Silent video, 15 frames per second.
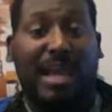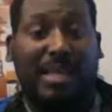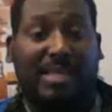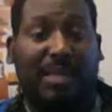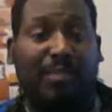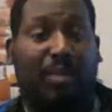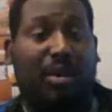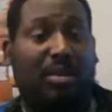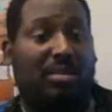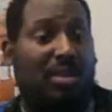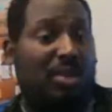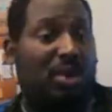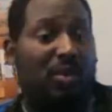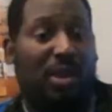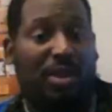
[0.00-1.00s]
it's important to
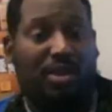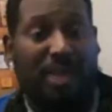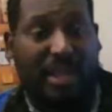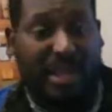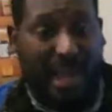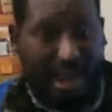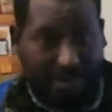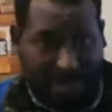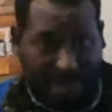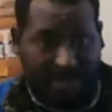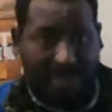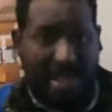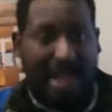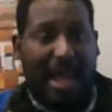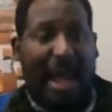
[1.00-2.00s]
know where you can get me.
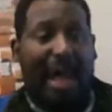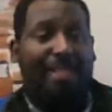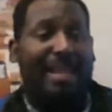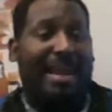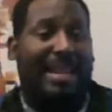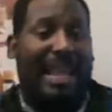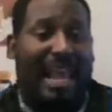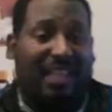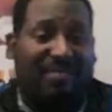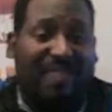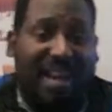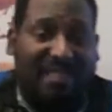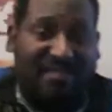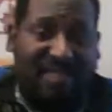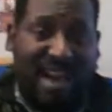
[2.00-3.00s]
I'm at
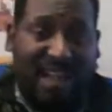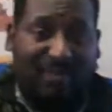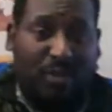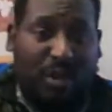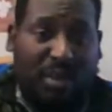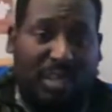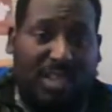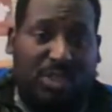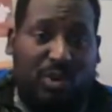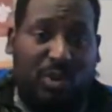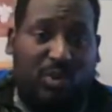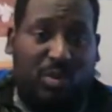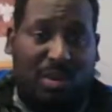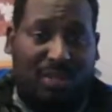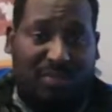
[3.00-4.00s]
855 Northeast
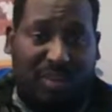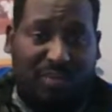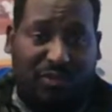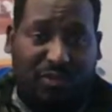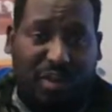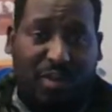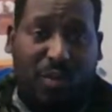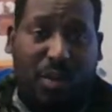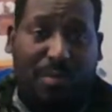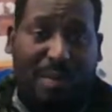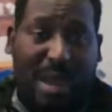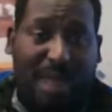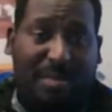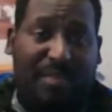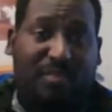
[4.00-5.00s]
125th Street, North
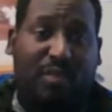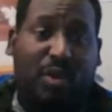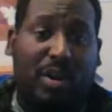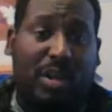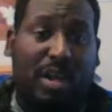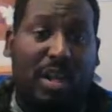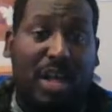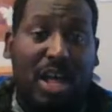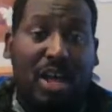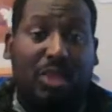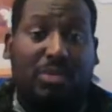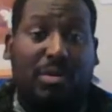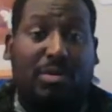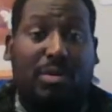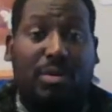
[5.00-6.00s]
Miami, Florida,
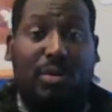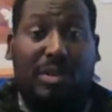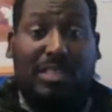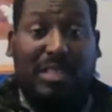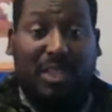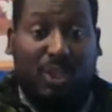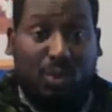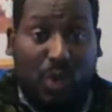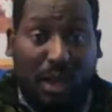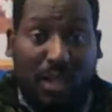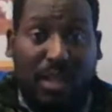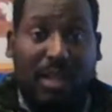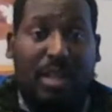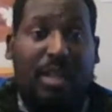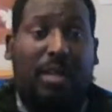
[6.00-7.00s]

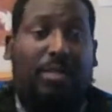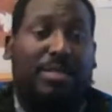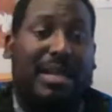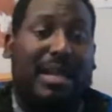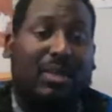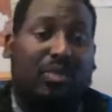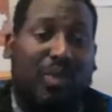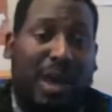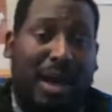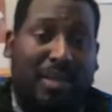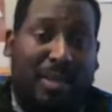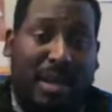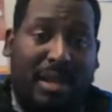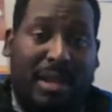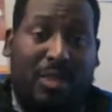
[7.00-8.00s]
33161. Moi, à
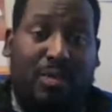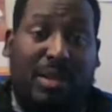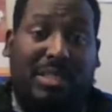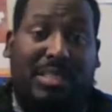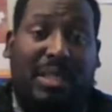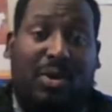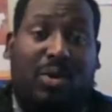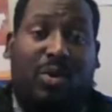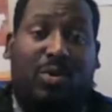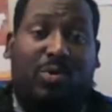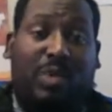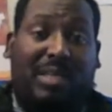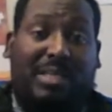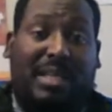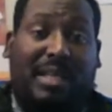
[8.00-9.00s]

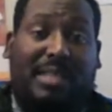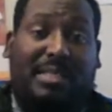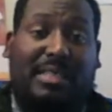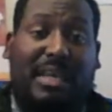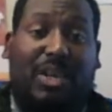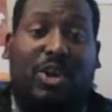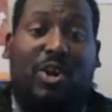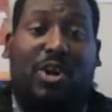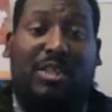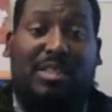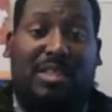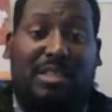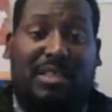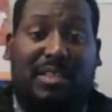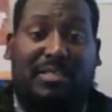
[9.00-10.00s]
855
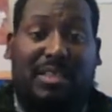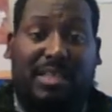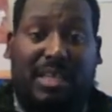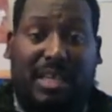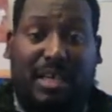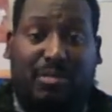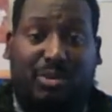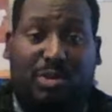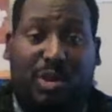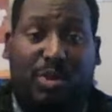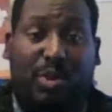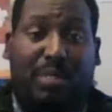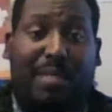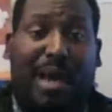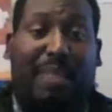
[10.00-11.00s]
Northeast 125th Street,
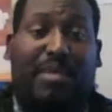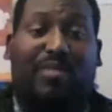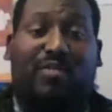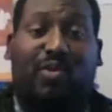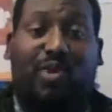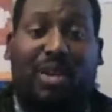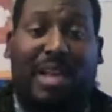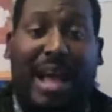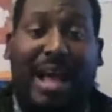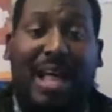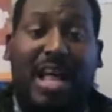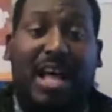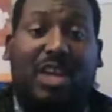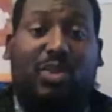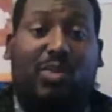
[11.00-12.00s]
North Miami, Florida,
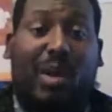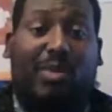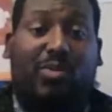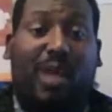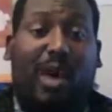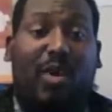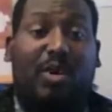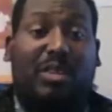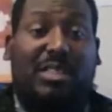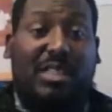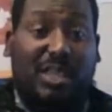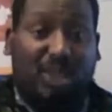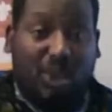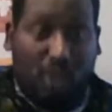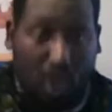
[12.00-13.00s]

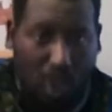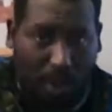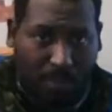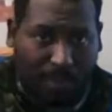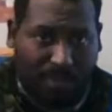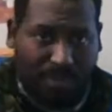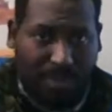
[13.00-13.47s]
33161.